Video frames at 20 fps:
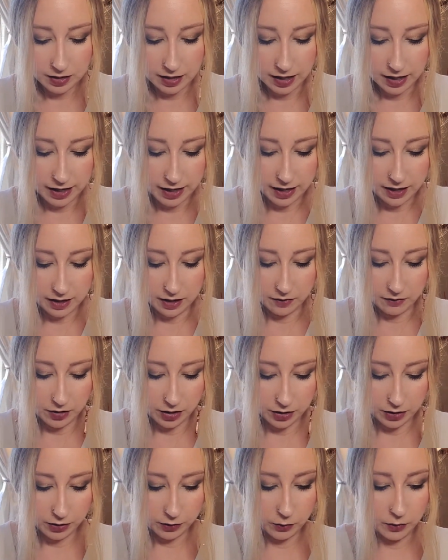I have
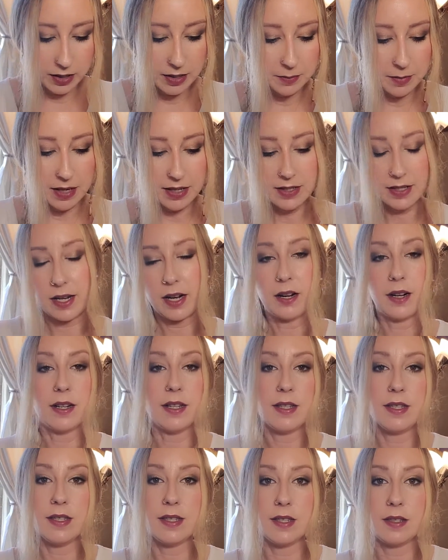3
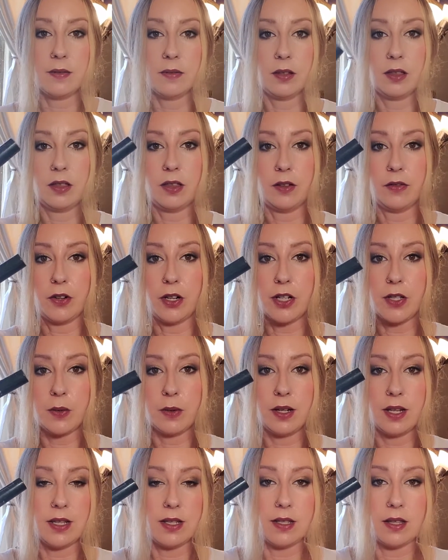mascaras. The first
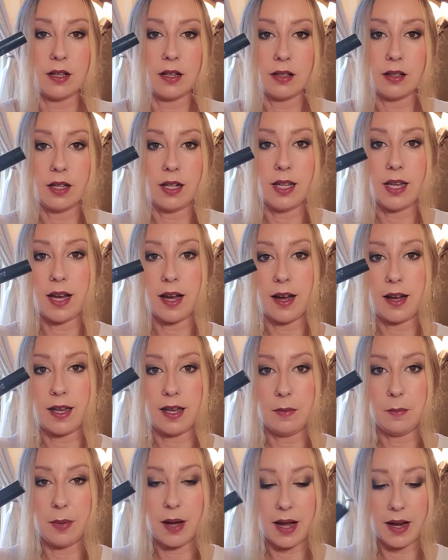one is the Clinique High
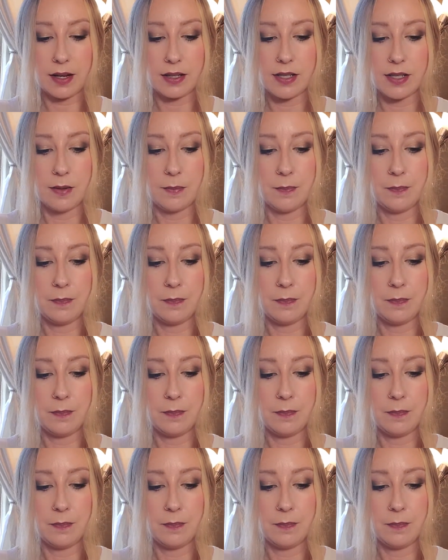Impact.